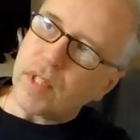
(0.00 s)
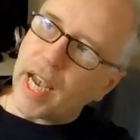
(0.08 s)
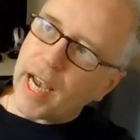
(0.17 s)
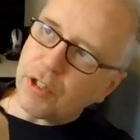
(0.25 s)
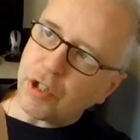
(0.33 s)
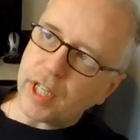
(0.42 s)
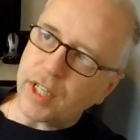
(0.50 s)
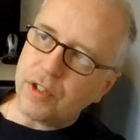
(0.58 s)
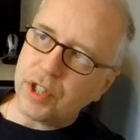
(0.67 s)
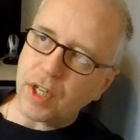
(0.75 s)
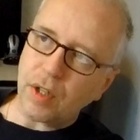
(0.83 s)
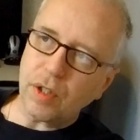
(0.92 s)
as you can
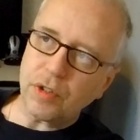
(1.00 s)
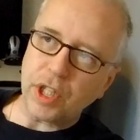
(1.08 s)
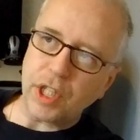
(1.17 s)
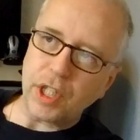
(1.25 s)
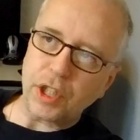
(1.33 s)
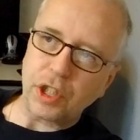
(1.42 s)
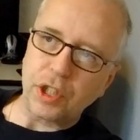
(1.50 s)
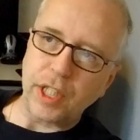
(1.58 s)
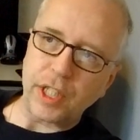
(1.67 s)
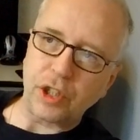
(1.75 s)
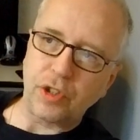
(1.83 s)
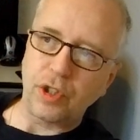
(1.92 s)
tell, this,
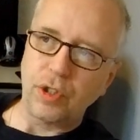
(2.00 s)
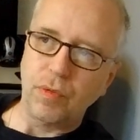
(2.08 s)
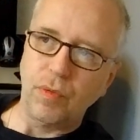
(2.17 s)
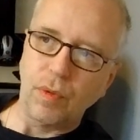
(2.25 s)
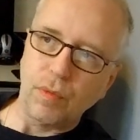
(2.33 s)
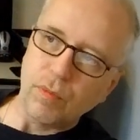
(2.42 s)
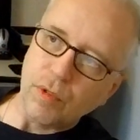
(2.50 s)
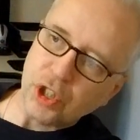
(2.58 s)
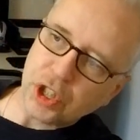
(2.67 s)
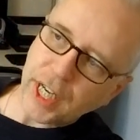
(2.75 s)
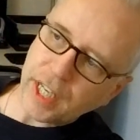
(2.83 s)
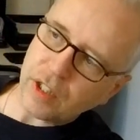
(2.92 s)
this
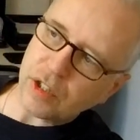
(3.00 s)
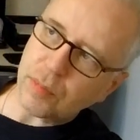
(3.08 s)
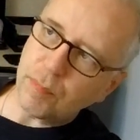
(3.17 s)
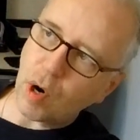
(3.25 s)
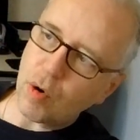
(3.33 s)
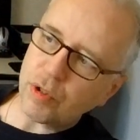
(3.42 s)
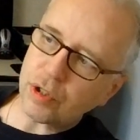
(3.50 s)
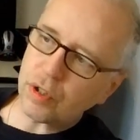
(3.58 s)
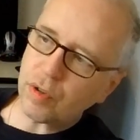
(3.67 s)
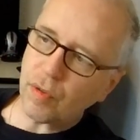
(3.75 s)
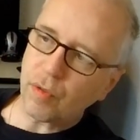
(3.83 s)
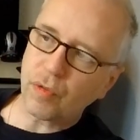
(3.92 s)
second
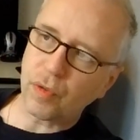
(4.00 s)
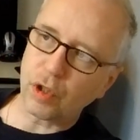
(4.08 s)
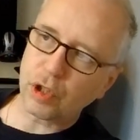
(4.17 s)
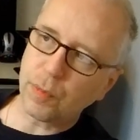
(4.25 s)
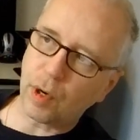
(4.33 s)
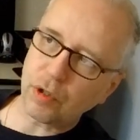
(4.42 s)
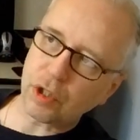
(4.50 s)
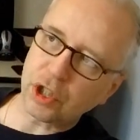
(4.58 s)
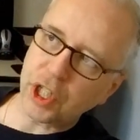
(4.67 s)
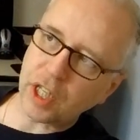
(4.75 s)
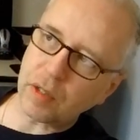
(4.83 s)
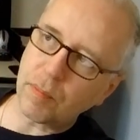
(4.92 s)
motor, first motor,
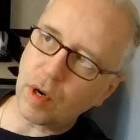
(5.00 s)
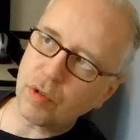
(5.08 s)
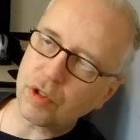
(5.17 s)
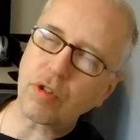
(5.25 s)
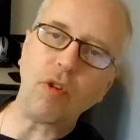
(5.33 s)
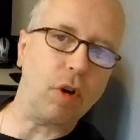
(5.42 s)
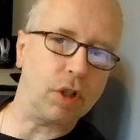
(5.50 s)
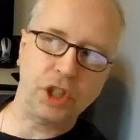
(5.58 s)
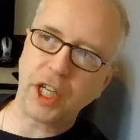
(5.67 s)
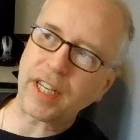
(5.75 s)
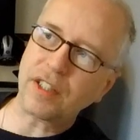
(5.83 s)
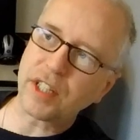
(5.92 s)
second motor, or
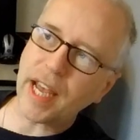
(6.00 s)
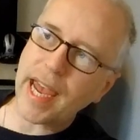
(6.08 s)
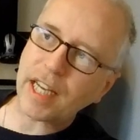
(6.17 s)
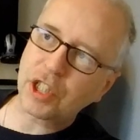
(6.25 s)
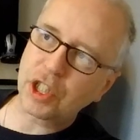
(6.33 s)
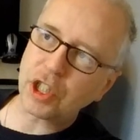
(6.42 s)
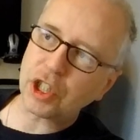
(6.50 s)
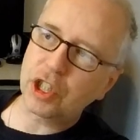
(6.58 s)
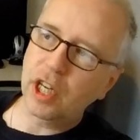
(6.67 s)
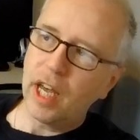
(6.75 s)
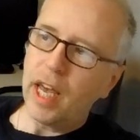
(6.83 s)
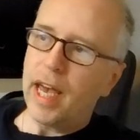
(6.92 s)
second
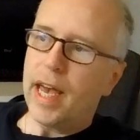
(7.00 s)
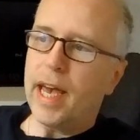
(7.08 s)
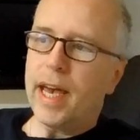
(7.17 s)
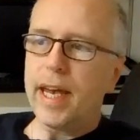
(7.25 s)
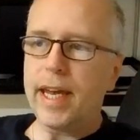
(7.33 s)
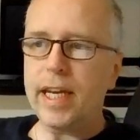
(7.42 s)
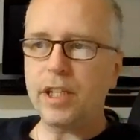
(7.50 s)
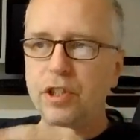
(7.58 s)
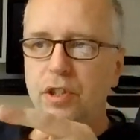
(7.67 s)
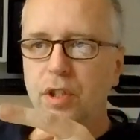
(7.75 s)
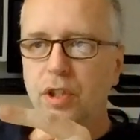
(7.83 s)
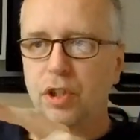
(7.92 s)
axis,
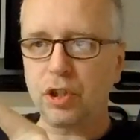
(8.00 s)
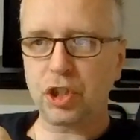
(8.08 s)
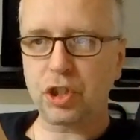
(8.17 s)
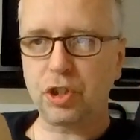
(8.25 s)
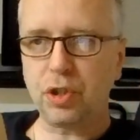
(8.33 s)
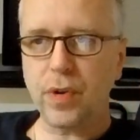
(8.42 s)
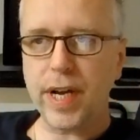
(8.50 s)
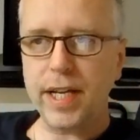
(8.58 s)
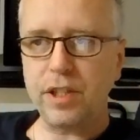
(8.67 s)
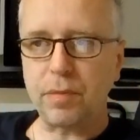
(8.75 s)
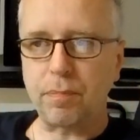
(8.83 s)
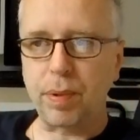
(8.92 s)
isn't
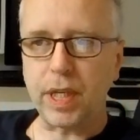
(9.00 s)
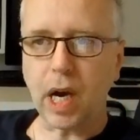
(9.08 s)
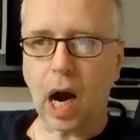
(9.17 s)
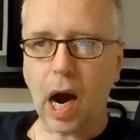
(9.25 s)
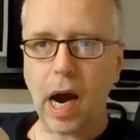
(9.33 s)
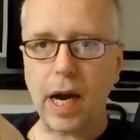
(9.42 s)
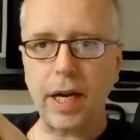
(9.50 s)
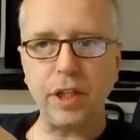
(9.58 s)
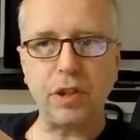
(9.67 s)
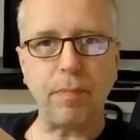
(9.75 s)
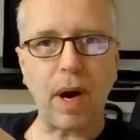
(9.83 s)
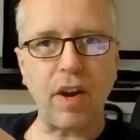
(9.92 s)
straight
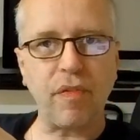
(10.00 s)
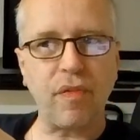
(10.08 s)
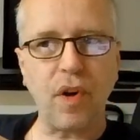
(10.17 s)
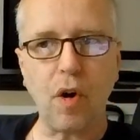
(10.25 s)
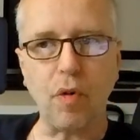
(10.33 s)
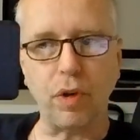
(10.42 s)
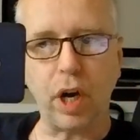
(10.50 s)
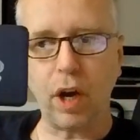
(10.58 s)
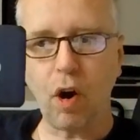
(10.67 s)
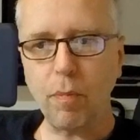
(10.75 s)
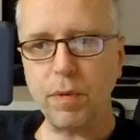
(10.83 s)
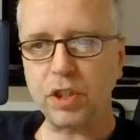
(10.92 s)
behind my phone. I
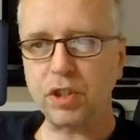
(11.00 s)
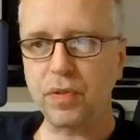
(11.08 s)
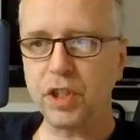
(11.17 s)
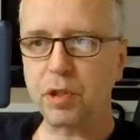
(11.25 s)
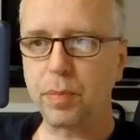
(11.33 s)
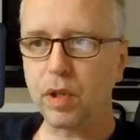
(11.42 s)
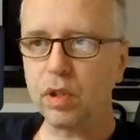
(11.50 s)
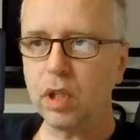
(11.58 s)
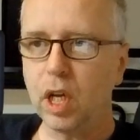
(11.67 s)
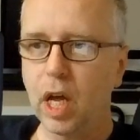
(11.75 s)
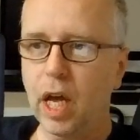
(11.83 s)
hope that's visible.